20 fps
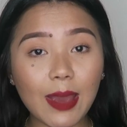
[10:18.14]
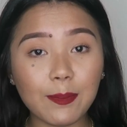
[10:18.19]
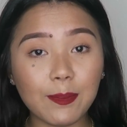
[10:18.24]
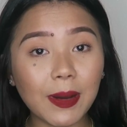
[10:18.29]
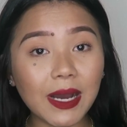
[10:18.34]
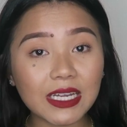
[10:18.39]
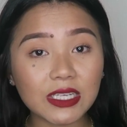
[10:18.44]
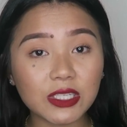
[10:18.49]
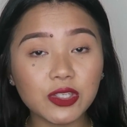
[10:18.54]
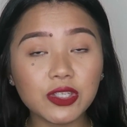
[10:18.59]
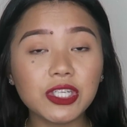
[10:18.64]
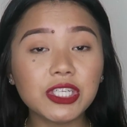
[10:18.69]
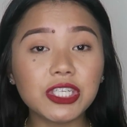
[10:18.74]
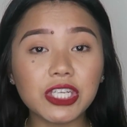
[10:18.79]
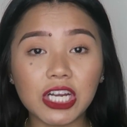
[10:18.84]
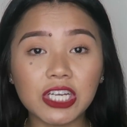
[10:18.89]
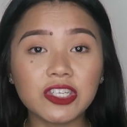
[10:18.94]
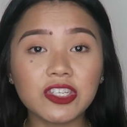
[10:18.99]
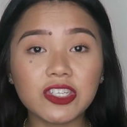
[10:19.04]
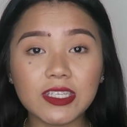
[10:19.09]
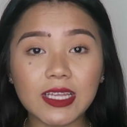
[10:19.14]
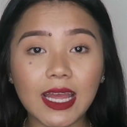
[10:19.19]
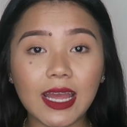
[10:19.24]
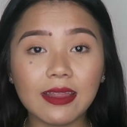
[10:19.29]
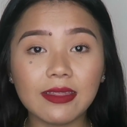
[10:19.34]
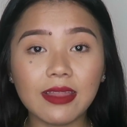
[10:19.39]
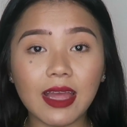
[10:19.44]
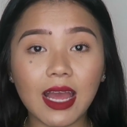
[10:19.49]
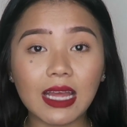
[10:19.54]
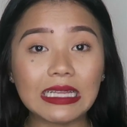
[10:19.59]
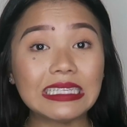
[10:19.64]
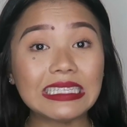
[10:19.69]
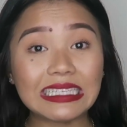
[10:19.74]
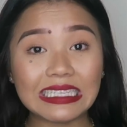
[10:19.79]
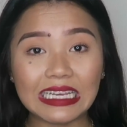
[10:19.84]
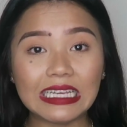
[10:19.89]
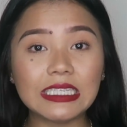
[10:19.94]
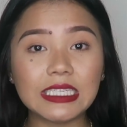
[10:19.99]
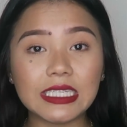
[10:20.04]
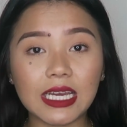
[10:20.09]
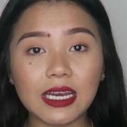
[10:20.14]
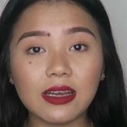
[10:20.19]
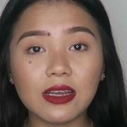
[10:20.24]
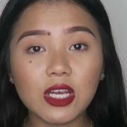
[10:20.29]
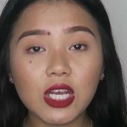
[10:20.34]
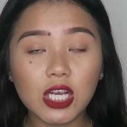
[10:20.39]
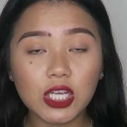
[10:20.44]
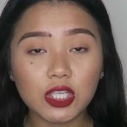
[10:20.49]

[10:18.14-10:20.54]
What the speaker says: but you need to understand that this is India,